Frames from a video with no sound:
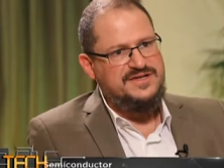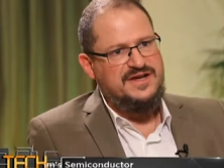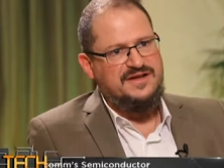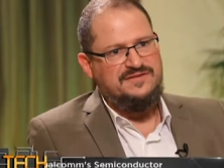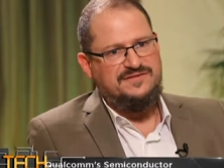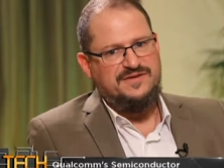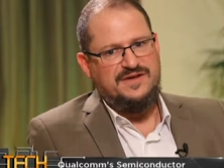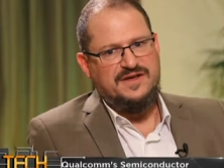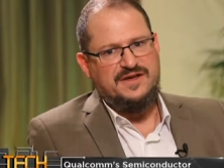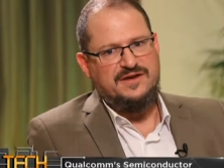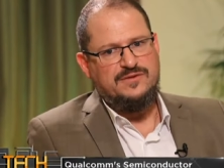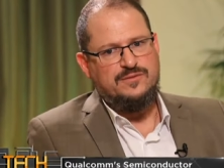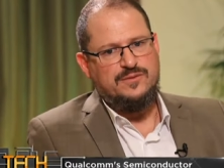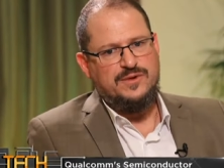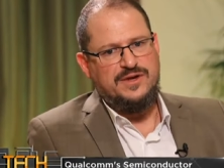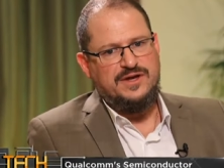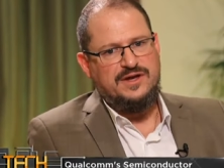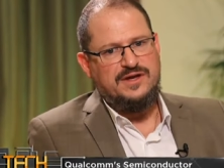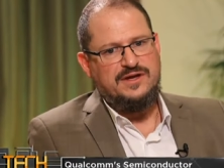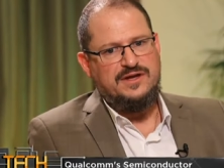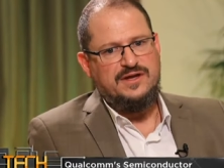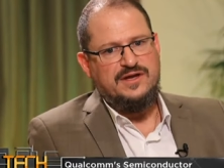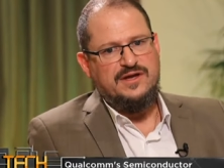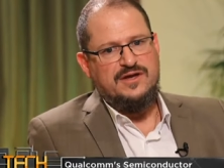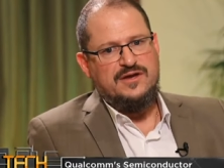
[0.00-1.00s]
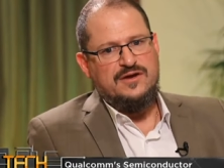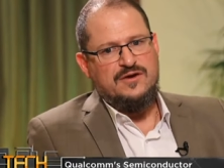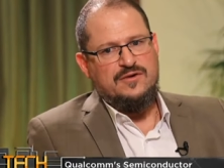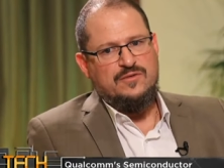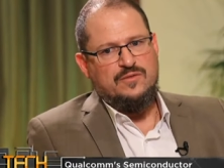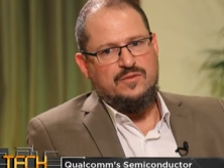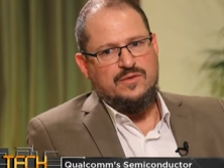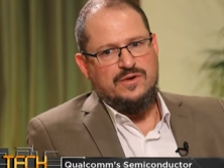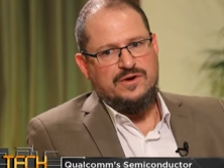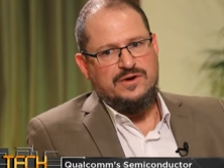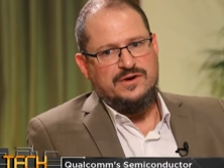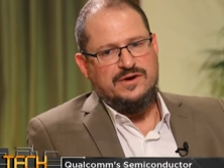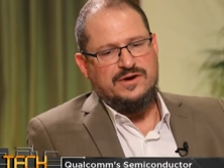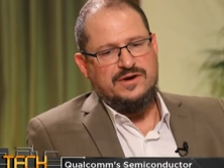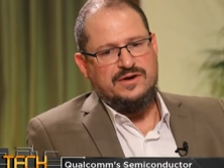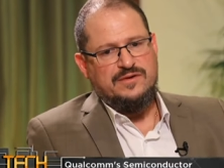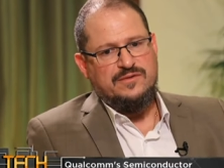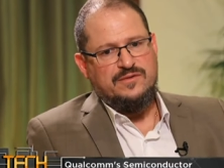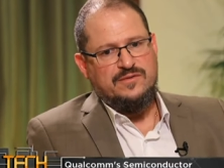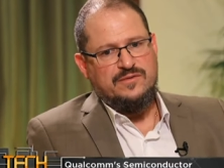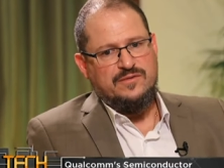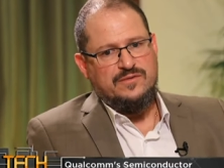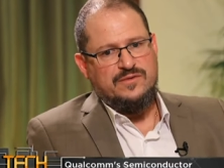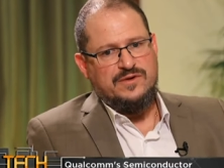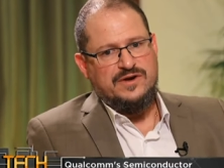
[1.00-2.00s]
I think we, we're,
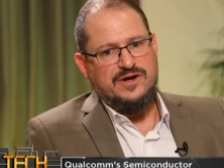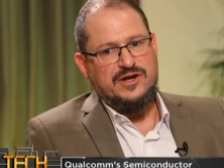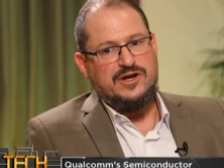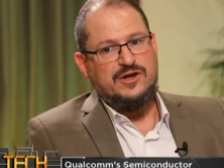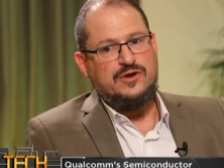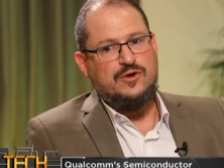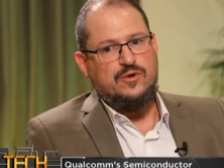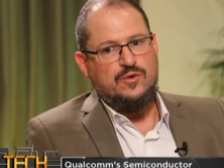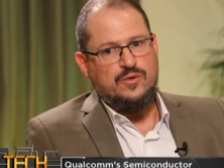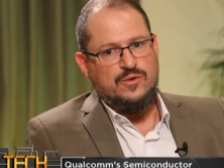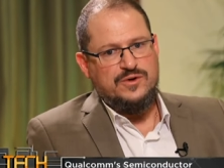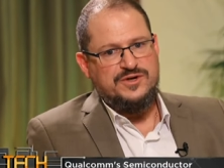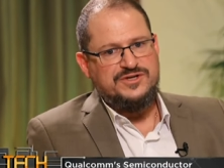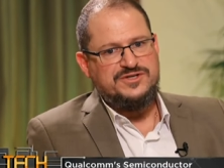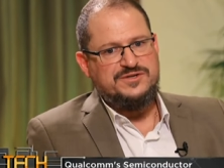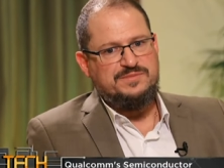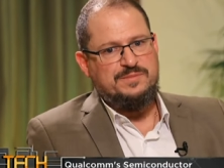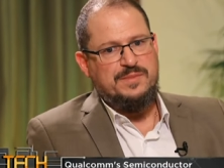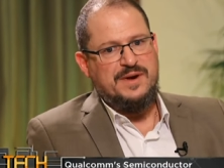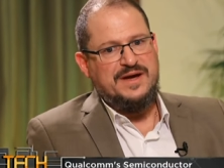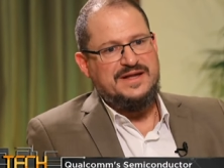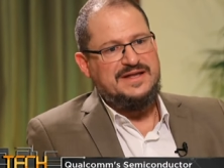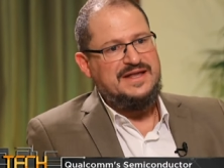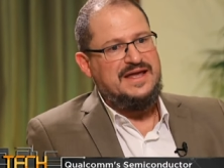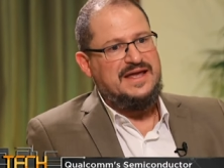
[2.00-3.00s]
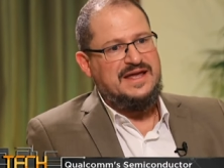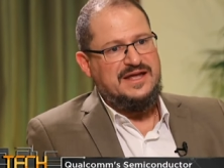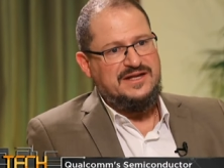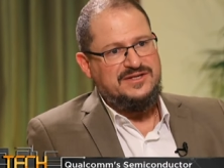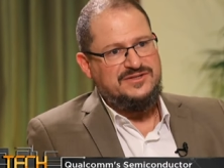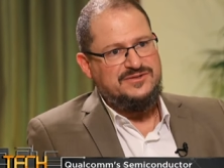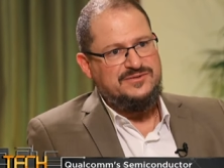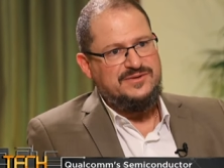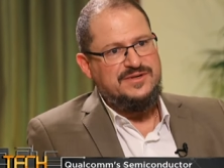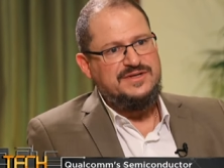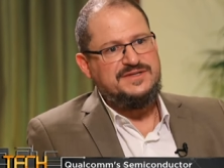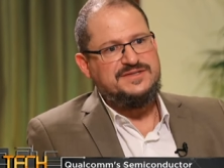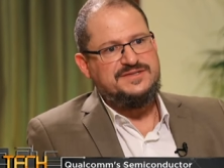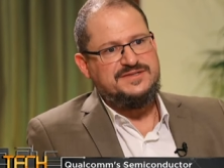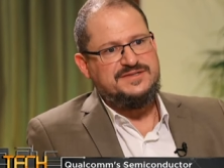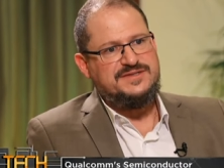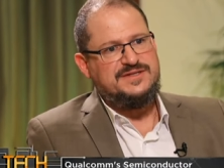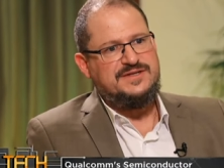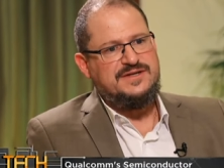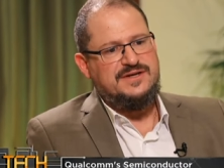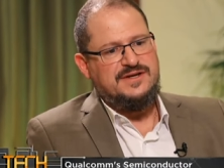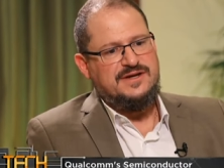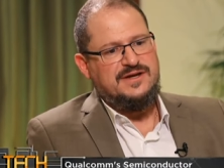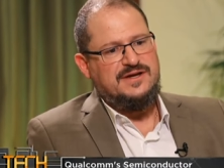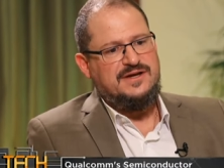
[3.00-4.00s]
we're encouraging by the interest
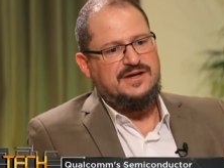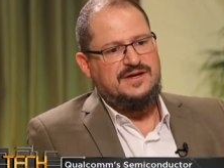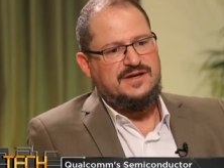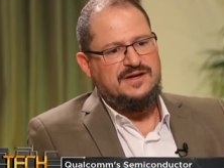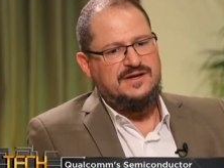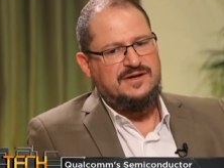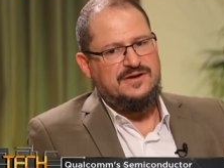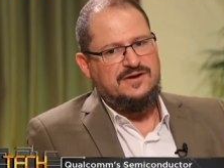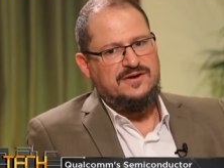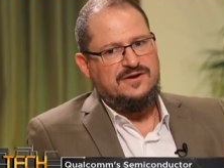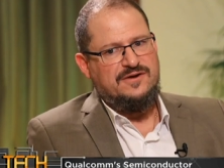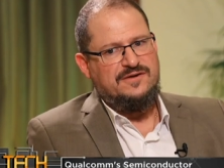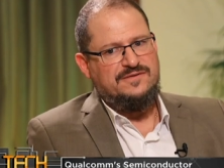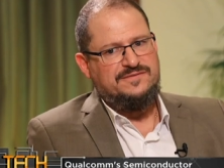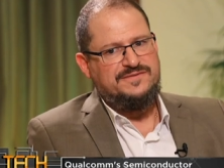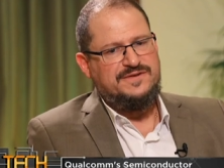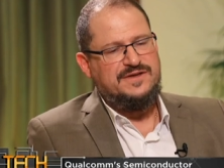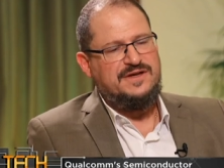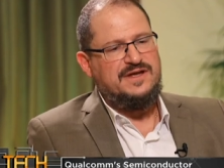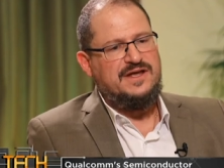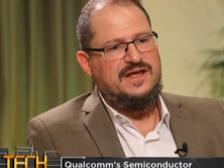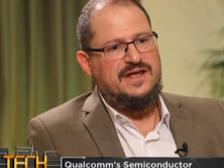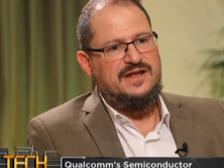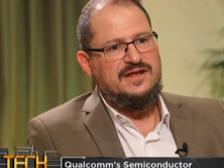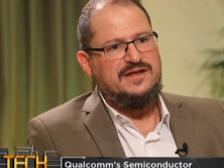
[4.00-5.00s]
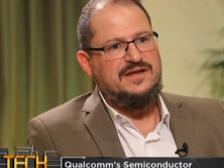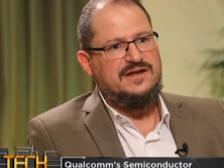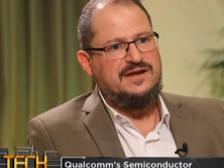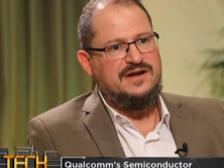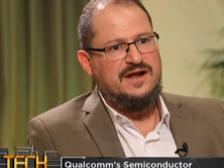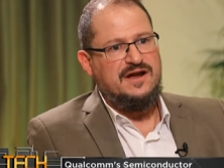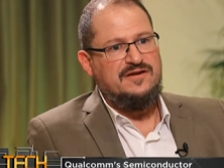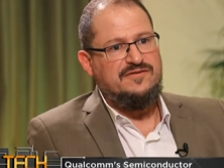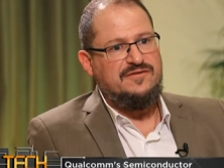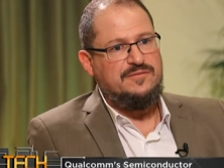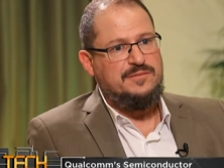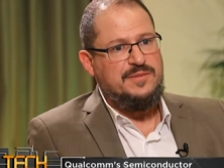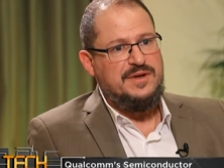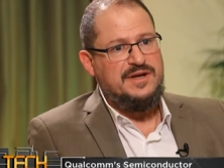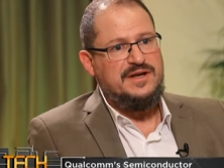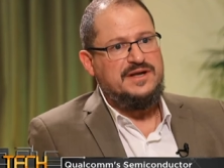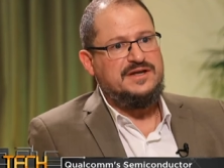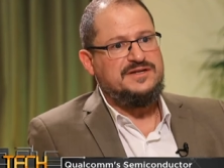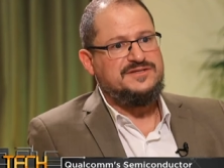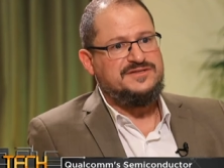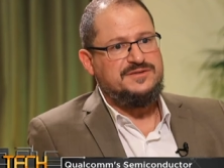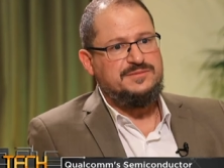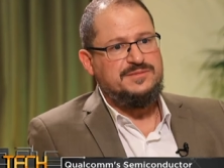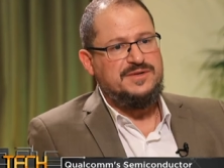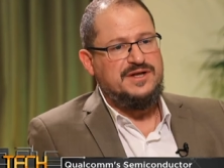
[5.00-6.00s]
uh, of the Indian government
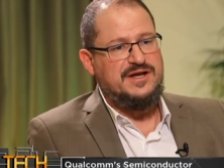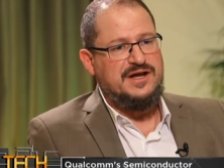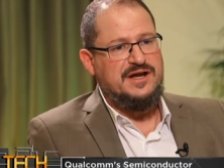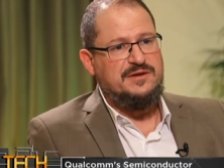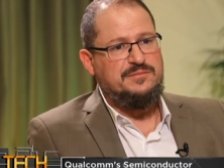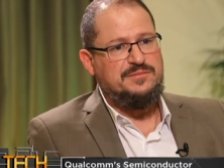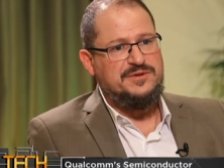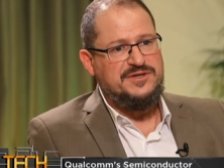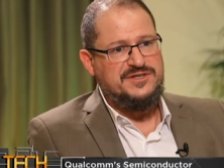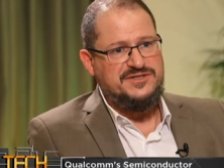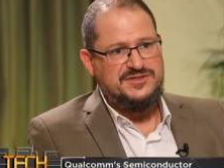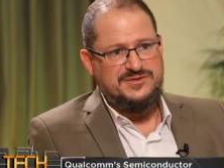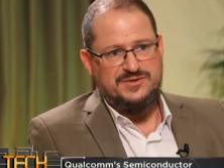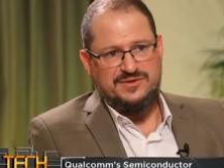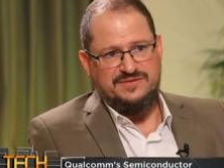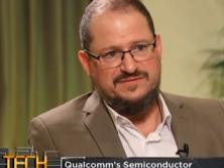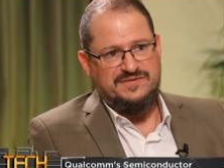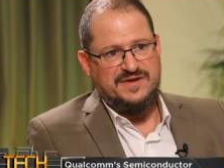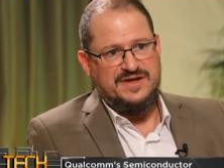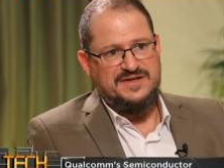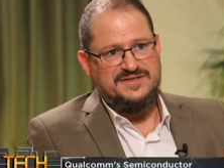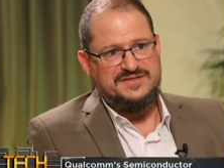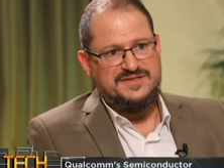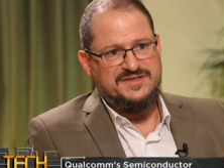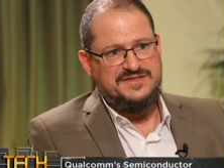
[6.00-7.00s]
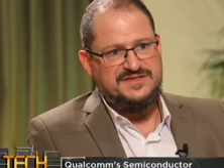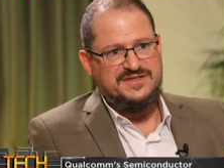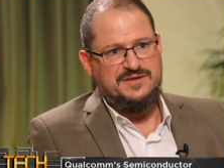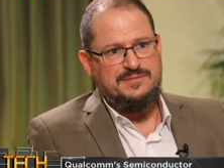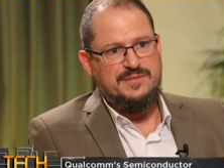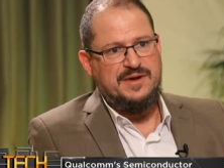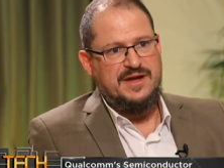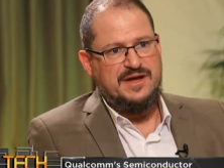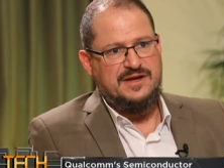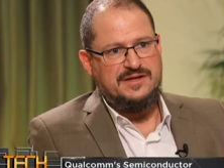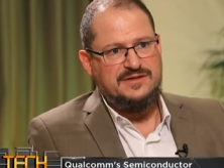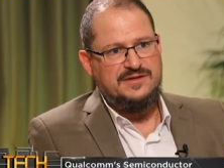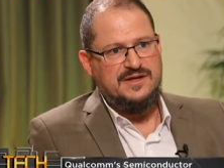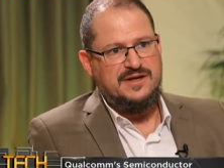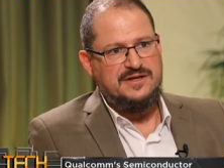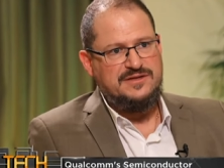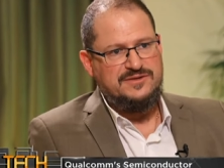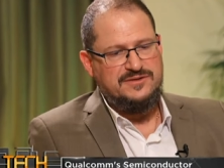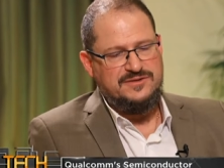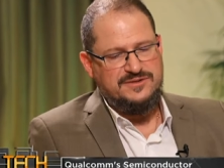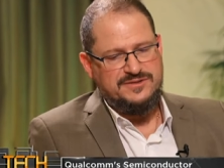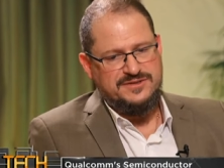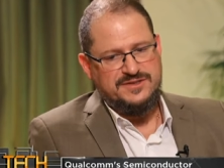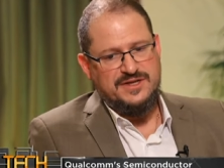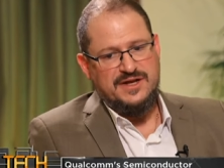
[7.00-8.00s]
and some of the companies to invest in
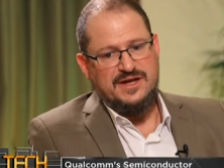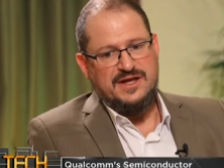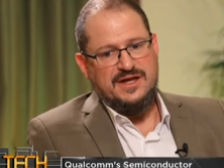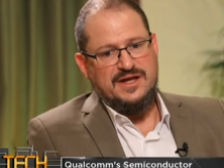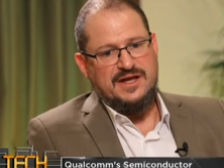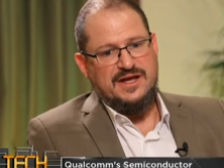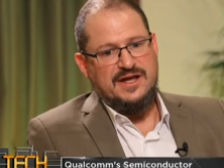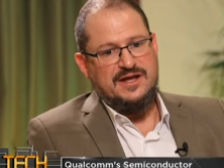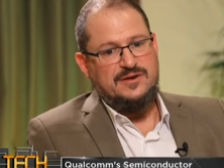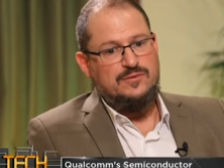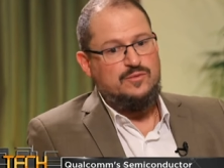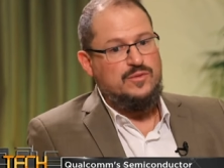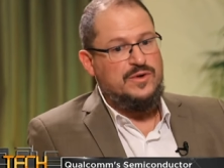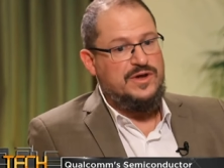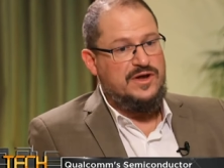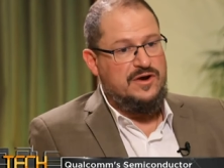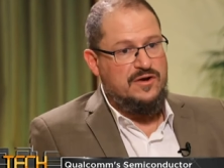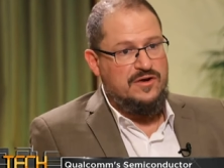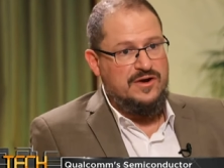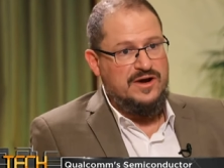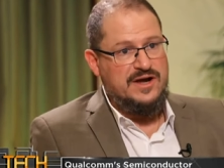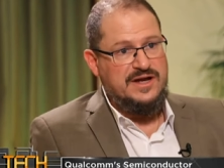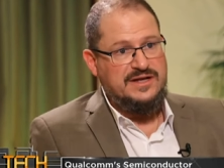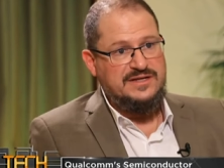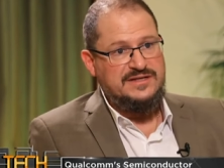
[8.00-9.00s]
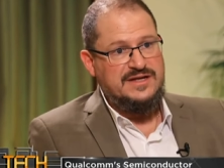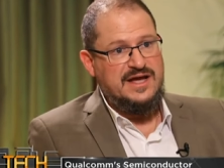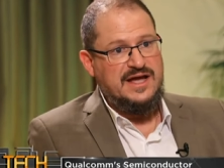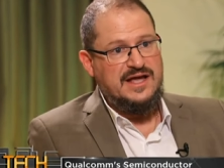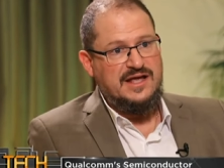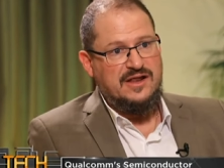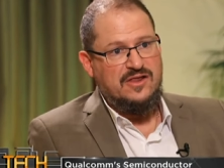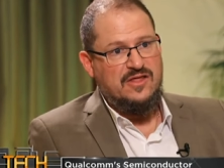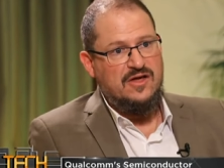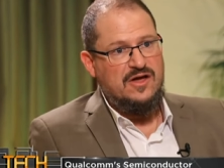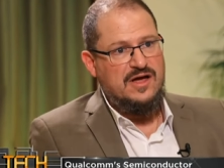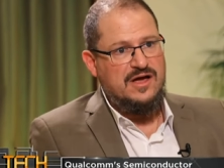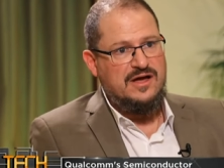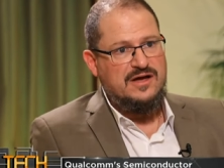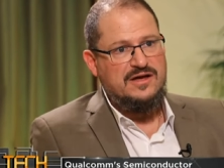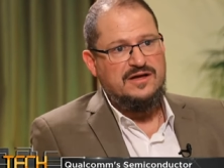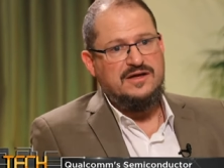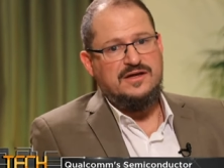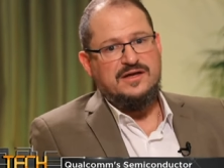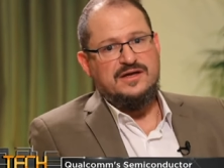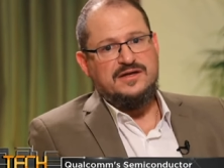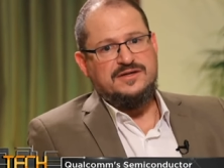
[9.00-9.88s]
semiconductors, and we are in dialogue